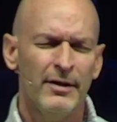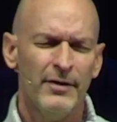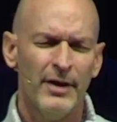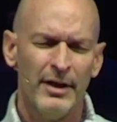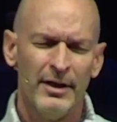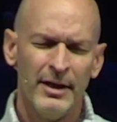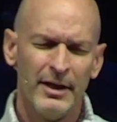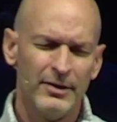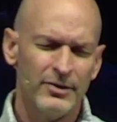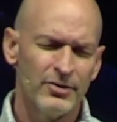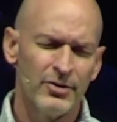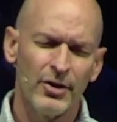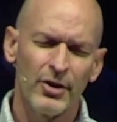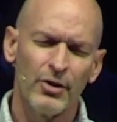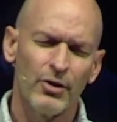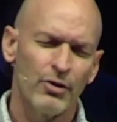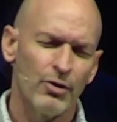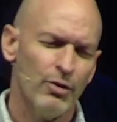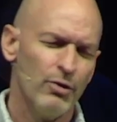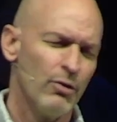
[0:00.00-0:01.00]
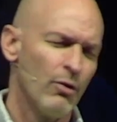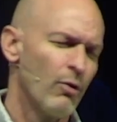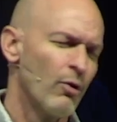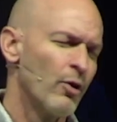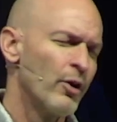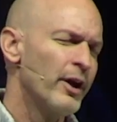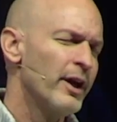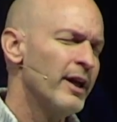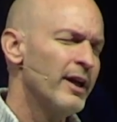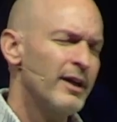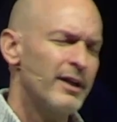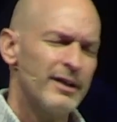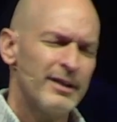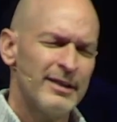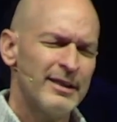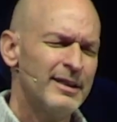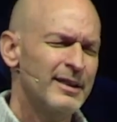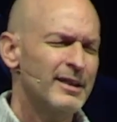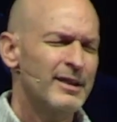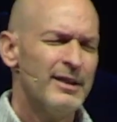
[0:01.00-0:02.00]
that needs the glory
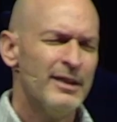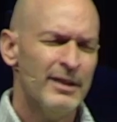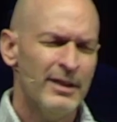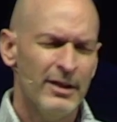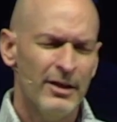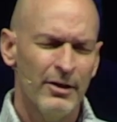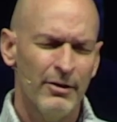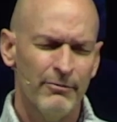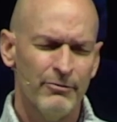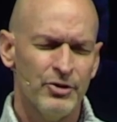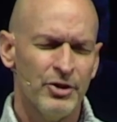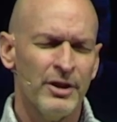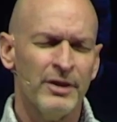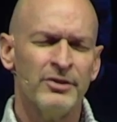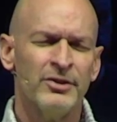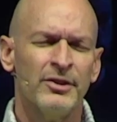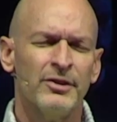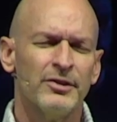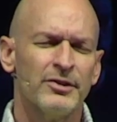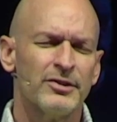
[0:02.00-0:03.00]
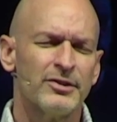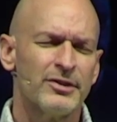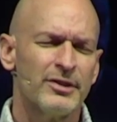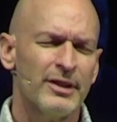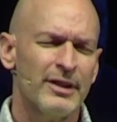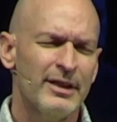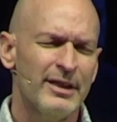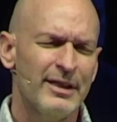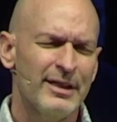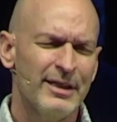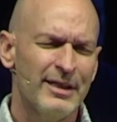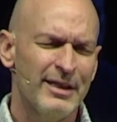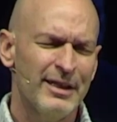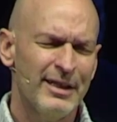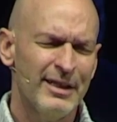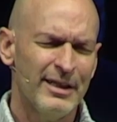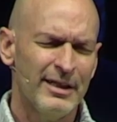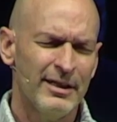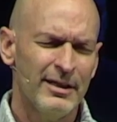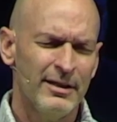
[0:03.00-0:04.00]
of Jesus
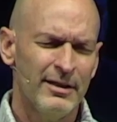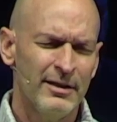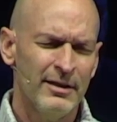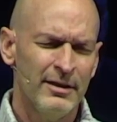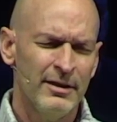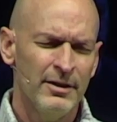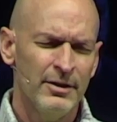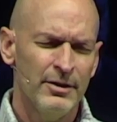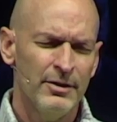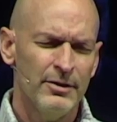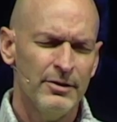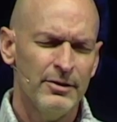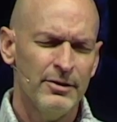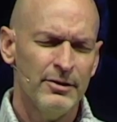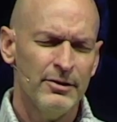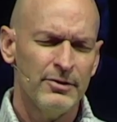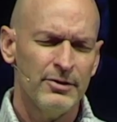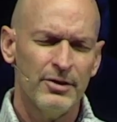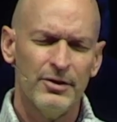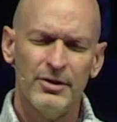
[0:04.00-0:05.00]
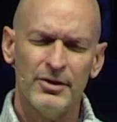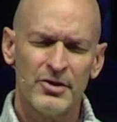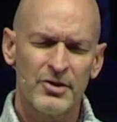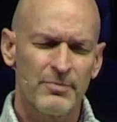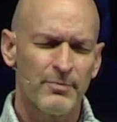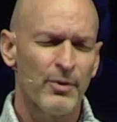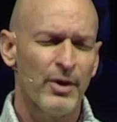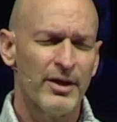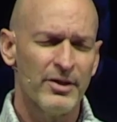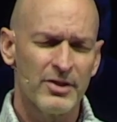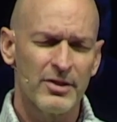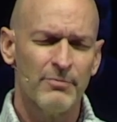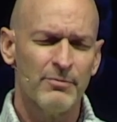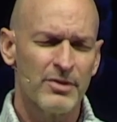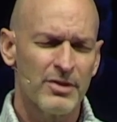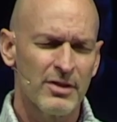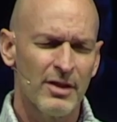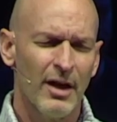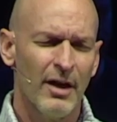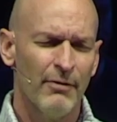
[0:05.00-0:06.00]
to display some
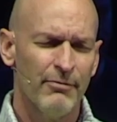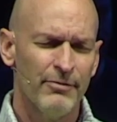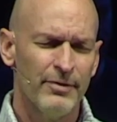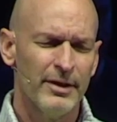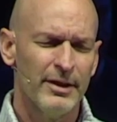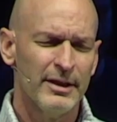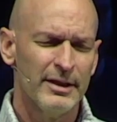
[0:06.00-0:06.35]
stuff.